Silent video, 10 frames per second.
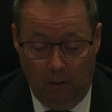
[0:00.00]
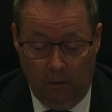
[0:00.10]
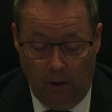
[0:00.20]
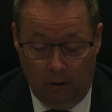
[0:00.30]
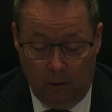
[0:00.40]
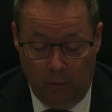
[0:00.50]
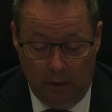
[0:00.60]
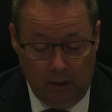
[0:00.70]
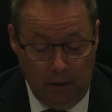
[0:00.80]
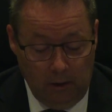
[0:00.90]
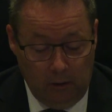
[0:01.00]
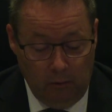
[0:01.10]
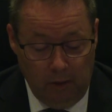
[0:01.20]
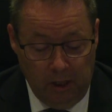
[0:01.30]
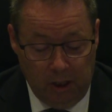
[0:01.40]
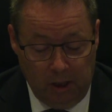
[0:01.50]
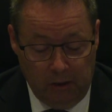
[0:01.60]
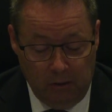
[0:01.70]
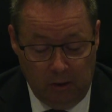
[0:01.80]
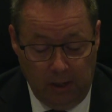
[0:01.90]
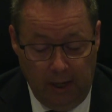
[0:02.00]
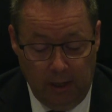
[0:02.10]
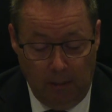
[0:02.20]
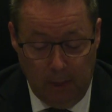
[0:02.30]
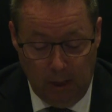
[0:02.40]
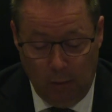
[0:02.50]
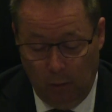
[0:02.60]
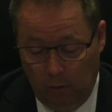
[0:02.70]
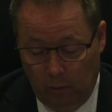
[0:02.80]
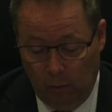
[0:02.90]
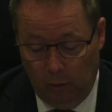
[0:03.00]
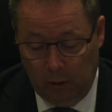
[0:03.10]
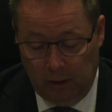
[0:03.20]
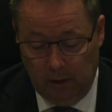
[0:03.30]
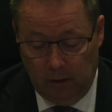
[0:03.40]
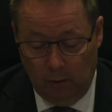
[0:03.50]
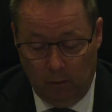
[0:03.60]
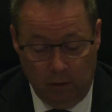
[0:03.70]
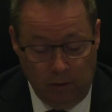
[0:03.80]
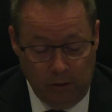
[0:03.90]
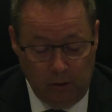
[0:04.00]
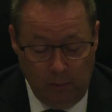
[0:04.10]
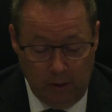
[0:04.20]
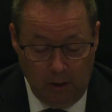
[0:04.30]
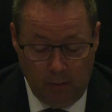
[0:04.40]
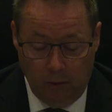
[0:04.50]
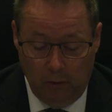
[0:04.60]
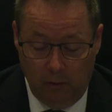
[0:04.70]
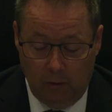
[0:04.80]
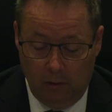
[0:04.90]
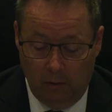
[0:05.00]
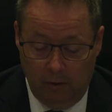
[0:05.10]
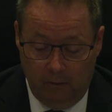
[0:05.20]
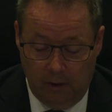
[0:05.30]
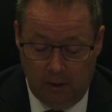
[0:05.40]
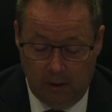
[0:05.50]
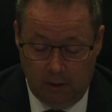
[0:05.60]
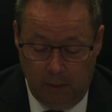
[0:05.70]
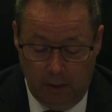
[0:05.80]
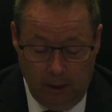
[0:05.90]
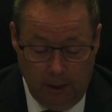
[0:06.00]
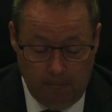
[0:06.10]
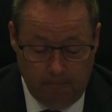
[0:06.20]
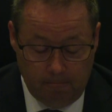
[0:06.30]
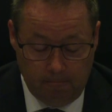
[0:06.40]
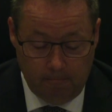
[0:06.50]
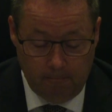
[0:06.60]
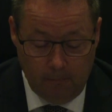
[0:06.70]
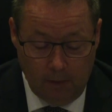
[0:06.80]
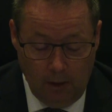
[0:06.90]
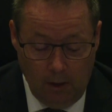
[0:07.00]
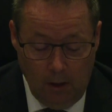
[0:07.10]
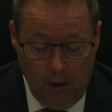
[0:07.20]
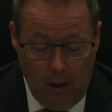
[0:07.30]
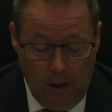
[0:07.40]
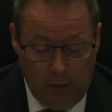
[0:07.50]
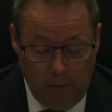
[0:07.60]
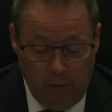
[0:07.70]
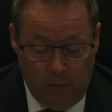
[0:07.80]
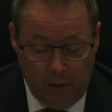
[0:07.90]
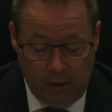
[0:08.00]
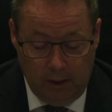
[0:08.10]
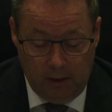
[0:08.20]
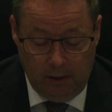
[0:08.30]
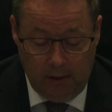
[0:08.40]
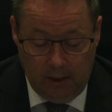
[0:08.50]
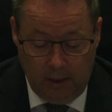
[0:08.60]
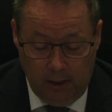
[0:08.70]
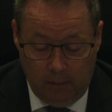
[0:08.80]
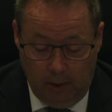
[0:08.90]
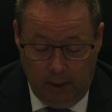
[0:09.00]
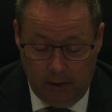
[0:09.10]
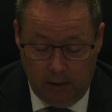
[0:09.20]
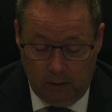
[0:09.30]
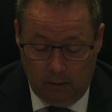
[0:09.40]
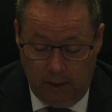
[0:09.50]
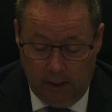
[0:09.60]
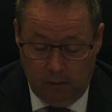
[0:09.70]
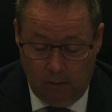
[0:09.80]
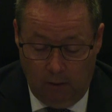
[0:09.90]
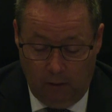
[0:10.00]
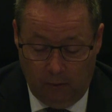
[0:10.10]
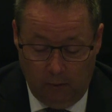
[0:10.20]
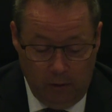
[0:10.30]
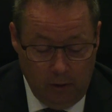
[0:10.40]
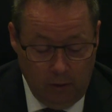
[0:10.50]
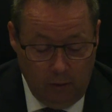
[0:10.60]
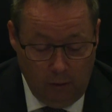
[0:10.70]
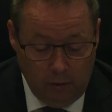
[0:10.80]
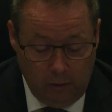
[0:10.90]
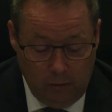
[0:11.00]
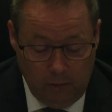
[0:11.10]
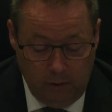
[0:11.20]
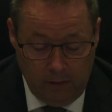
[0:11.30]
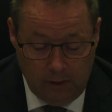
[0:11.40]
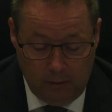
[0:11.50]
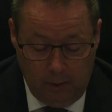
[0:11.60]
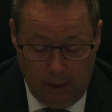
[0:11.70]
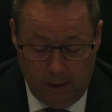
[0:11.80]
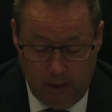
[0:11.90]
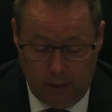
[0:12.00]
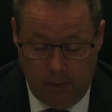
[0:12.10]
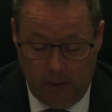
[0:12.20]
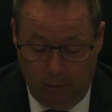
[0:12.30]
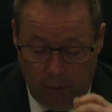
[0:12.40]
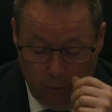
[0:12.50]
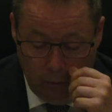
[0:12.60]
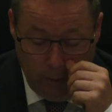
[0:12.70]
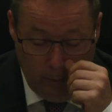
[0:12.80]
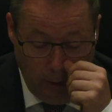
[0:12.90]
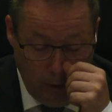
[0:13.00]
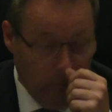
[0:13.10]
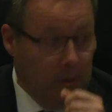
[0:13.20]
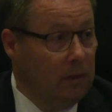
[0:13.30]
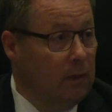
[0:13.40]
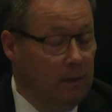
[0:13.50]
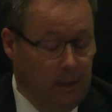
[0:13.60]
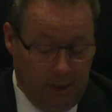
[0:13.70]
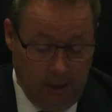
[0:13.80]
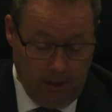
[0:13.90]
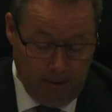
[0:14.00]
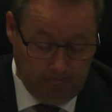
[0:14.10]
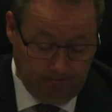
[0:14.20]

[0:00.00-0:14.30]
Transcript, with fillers: we are committed to reach and sustain a minimum of 2% of our gross domestic product on defense spending and we will present a detailed plan to NATO after a new long-term defense plan has been approved by Parliament next year.